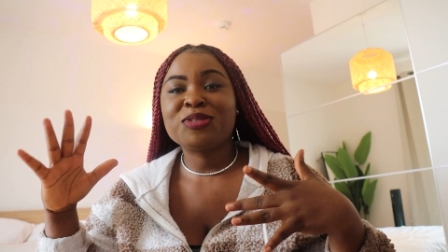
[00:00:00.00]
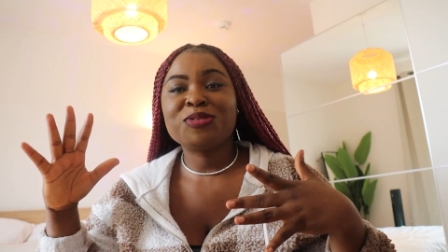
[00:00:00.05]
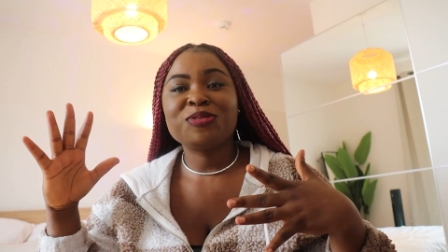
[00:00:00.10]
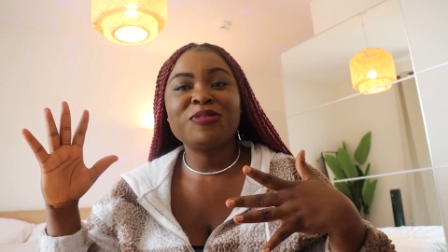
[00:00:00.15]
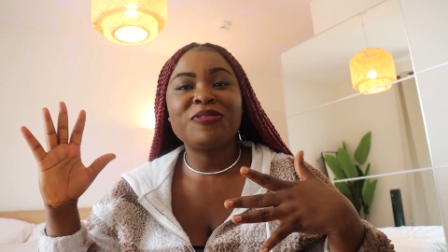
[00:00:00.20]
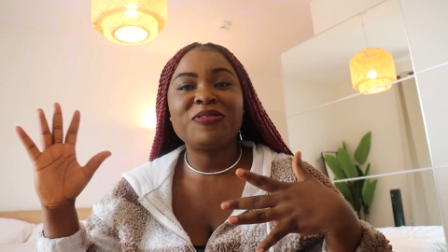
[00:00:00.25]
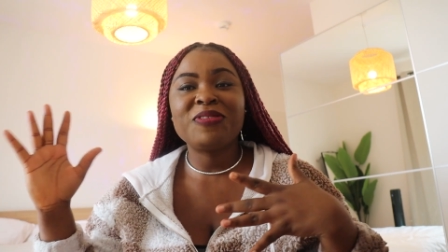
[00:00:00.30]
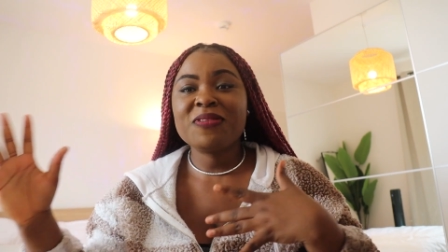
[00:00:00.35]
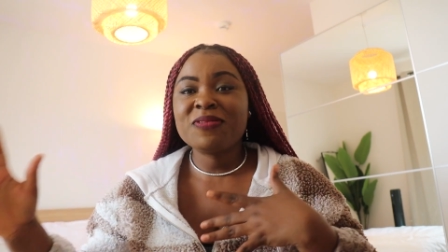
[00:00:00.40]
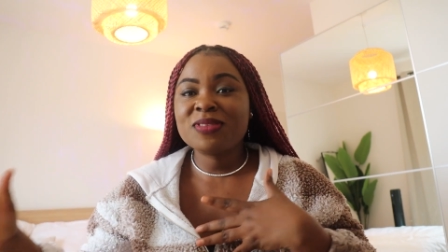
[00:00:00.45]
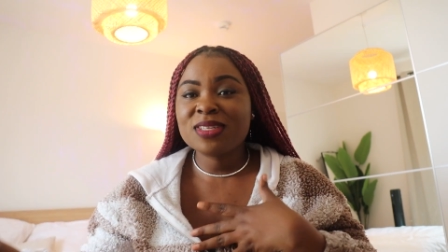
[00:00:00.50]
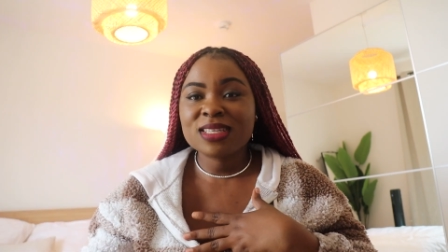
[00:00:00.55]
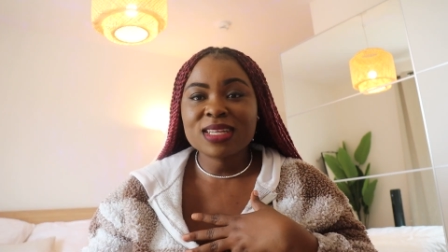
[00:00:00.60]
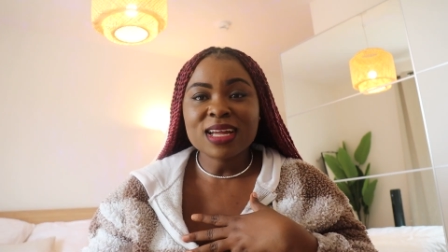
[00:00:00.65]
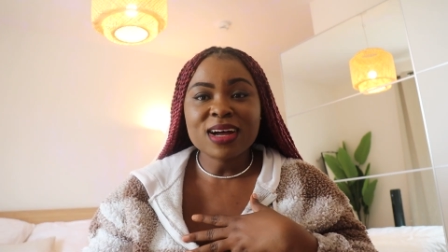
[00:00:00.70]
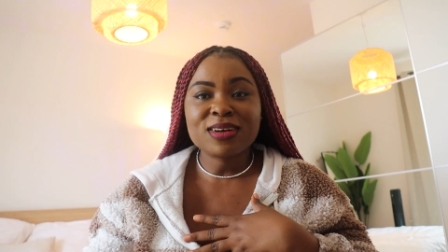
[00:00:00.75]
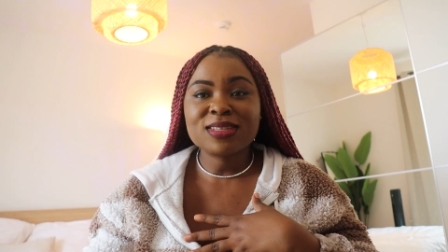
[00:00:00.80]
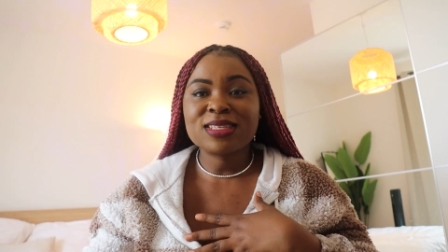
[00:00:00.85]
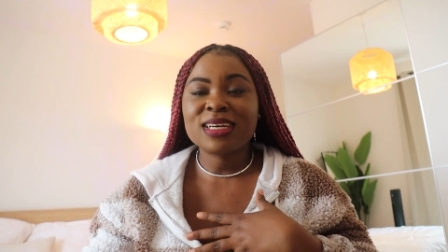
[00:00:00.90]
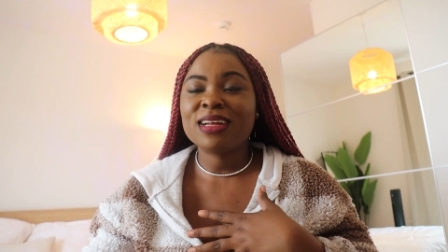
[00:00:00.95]
to
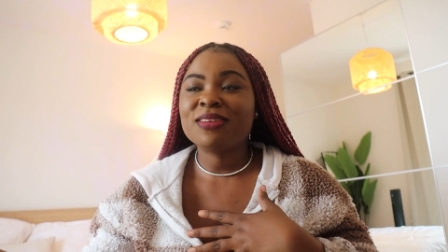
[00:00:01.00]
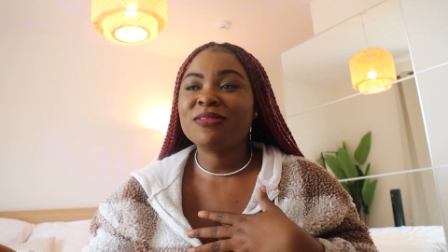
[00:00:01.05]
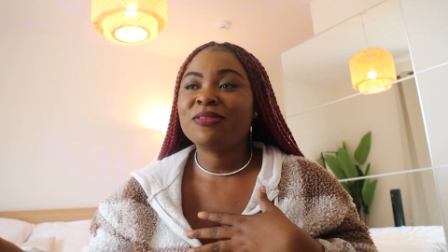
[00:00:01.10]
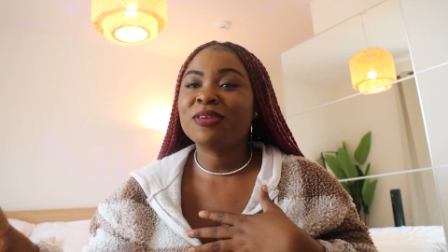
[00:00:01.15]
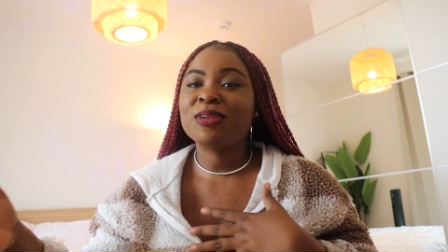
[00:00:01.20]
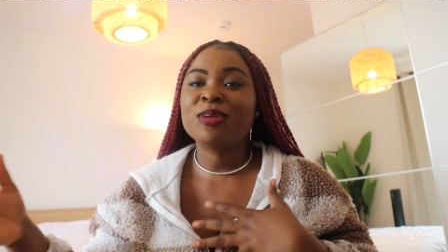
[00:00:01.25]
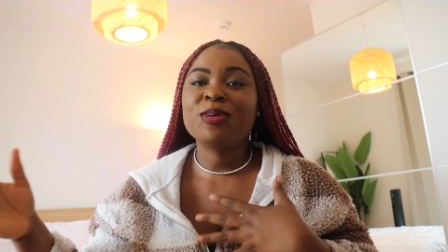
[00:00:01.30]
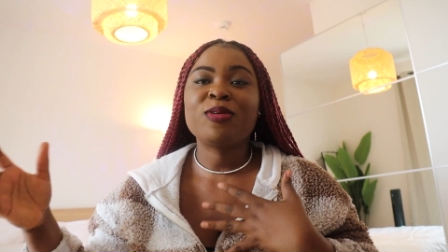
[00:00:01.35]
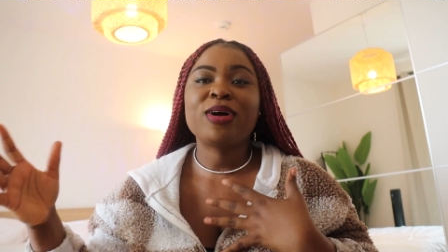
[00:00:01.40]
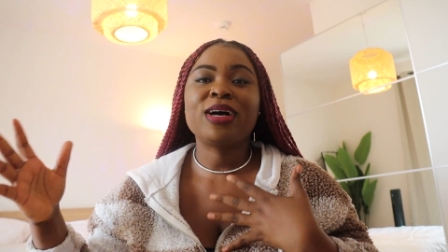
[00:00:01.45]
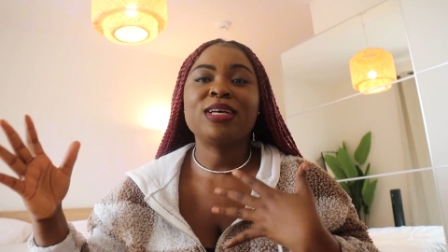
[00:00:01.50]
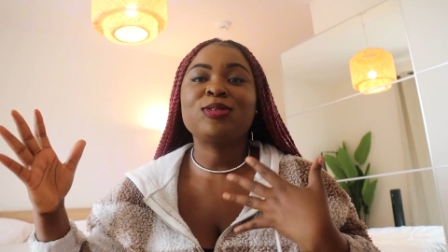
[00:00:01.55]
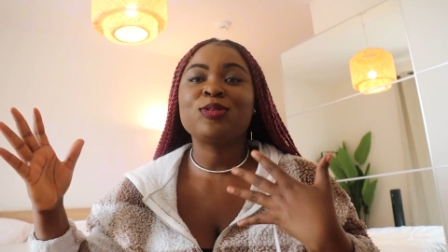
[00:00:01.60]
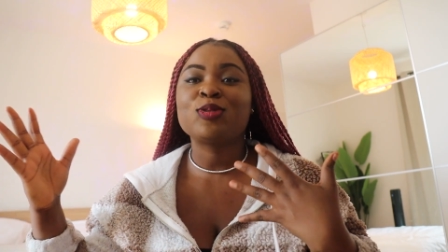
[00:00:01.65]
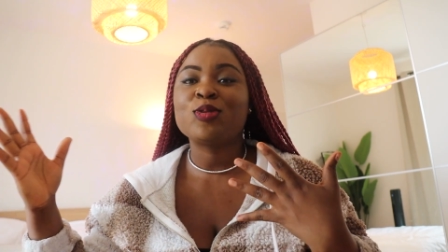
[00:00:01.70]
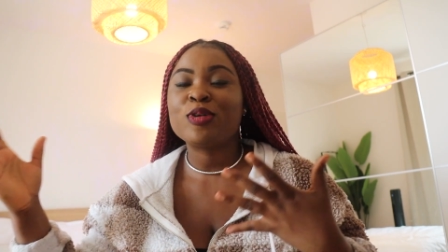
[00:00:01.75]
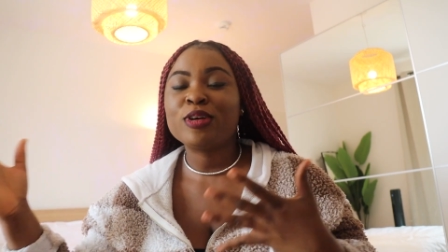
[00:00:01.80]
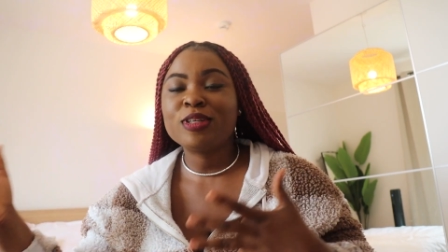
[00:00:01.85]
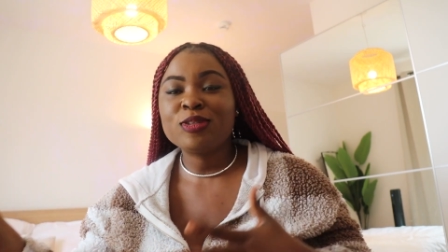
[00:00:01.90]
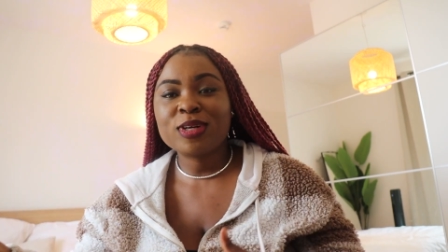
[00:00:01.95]
50,000 followers,
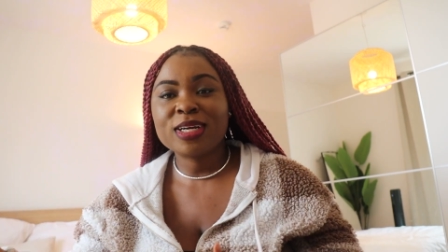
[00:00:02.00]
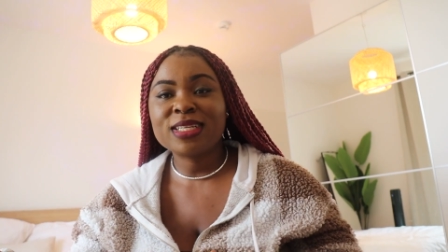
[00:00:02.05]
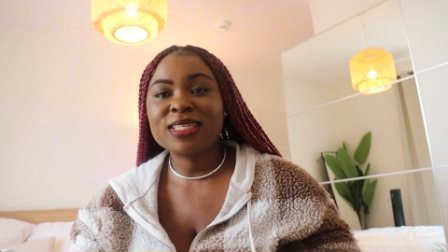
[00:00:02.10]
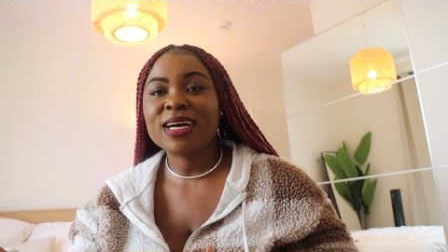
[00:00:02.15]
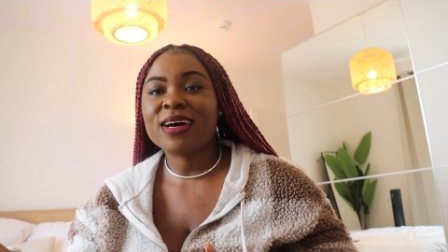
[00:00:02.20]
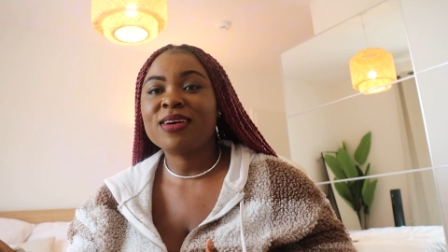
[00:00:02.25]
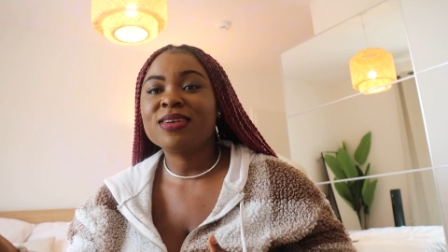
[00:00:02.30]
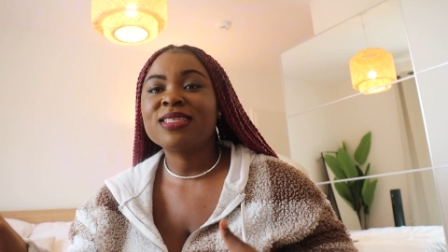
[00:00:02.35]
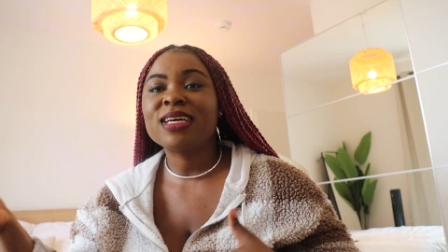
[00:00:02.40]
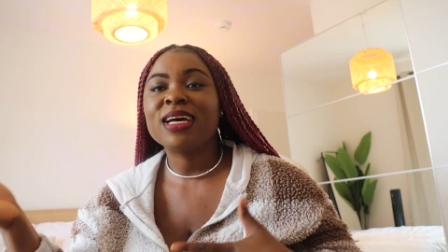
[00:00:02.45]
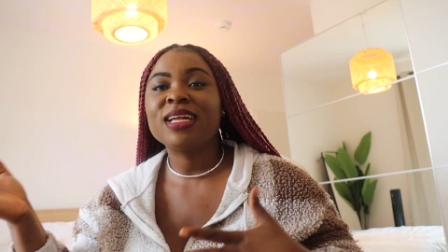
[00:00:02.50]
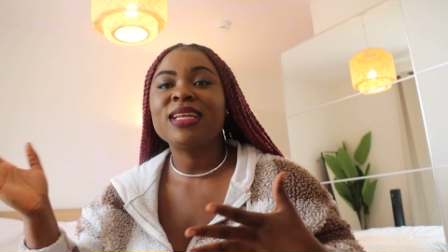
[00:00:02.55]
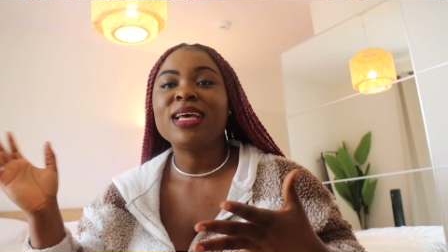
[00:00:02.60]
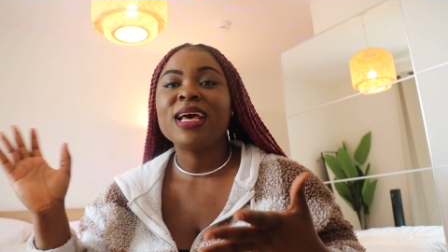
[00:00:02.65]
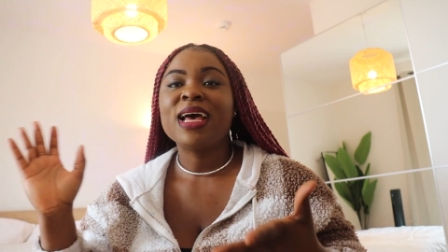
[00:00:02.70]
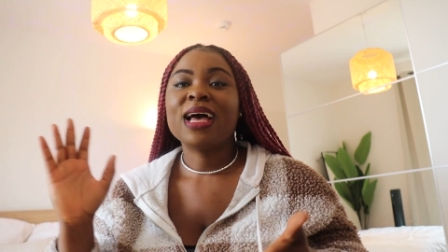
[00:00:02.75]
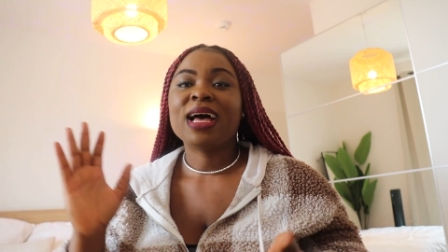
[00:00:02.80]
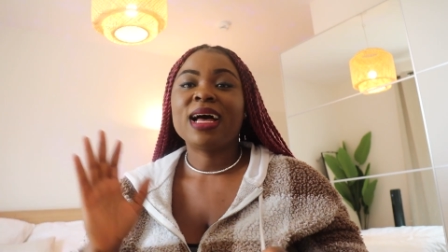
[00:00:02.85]
to 100,000,